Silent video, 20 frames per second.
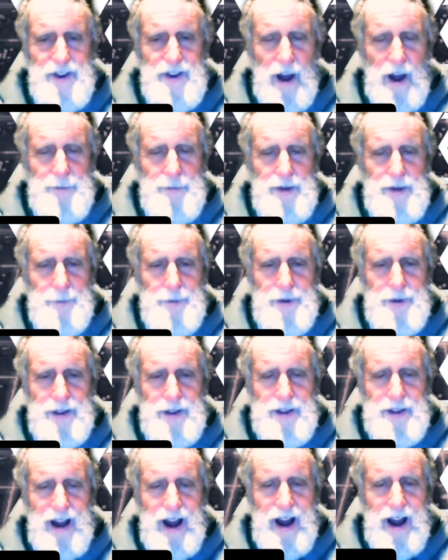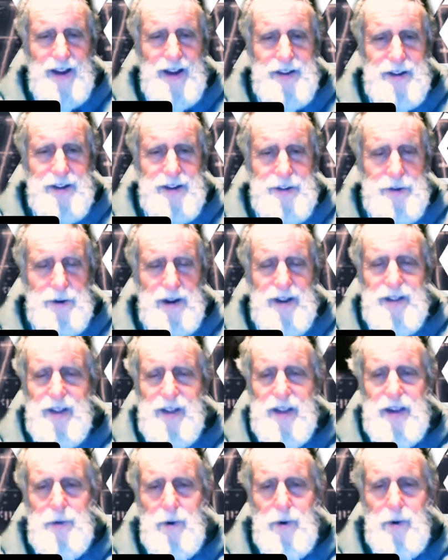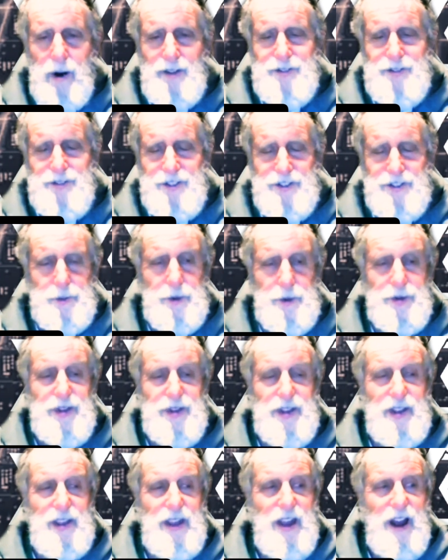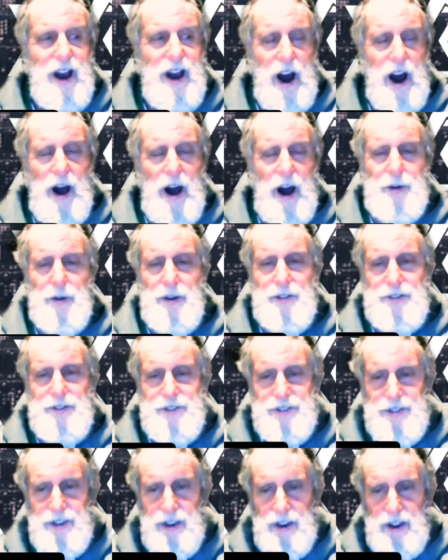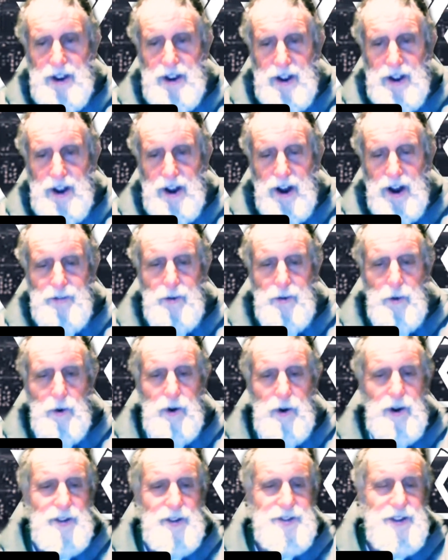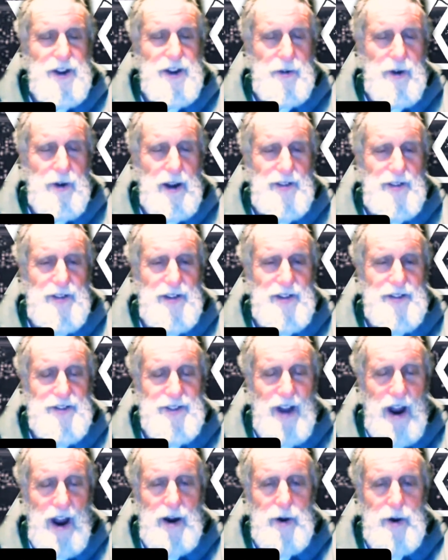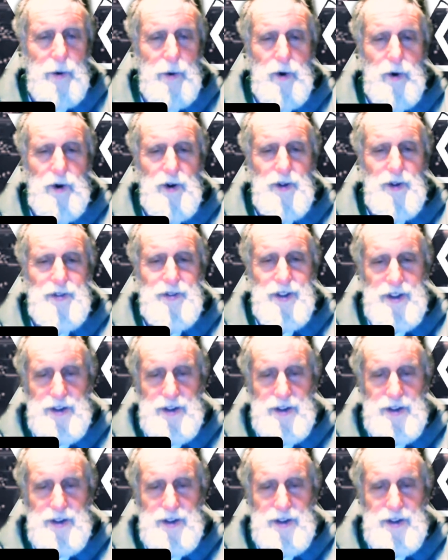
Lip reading: omnipotent God. He can do anything he wants just with the utterance of words. He created the entire worlds.